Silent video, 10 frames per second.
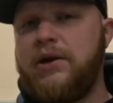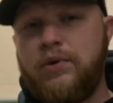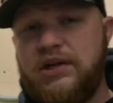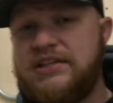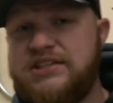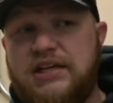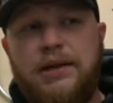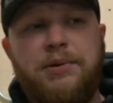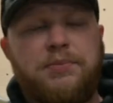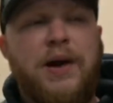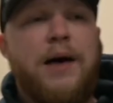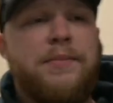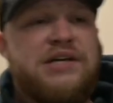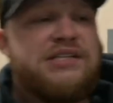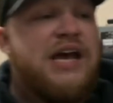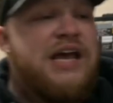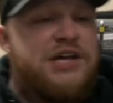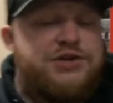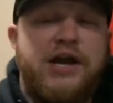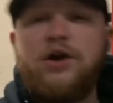realistically, but the problem is
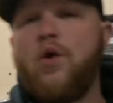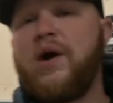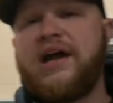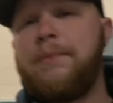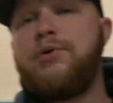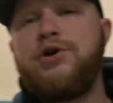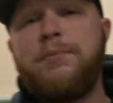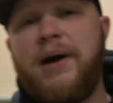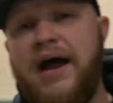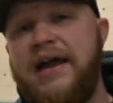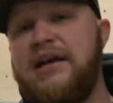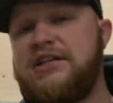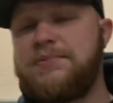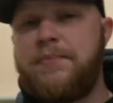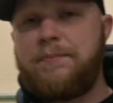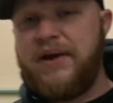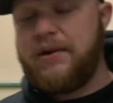you gotta know what kind of boot you're buying. It's a big